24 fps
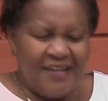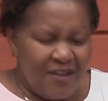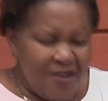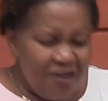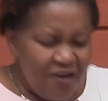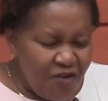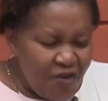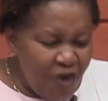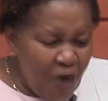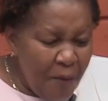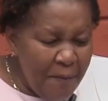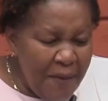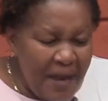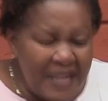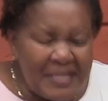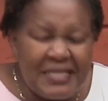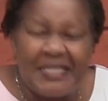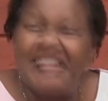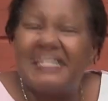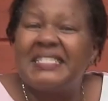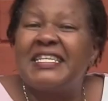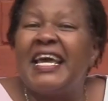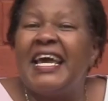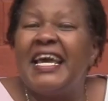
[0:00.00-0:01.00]

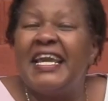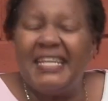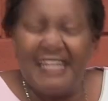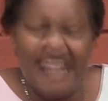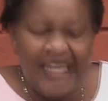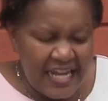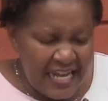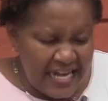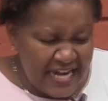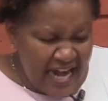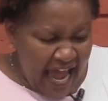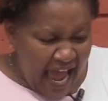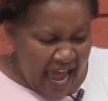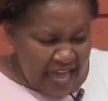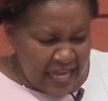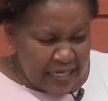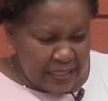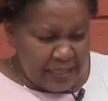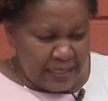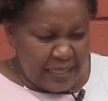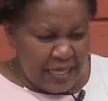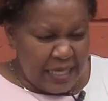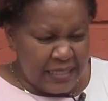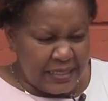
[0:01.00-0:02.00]
Romans
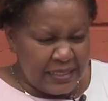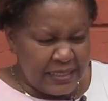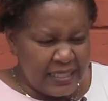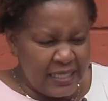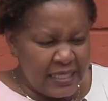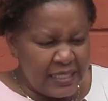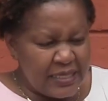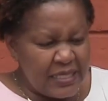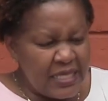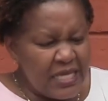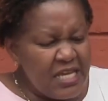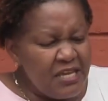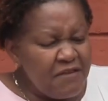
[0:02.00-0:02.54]
10:9 says this,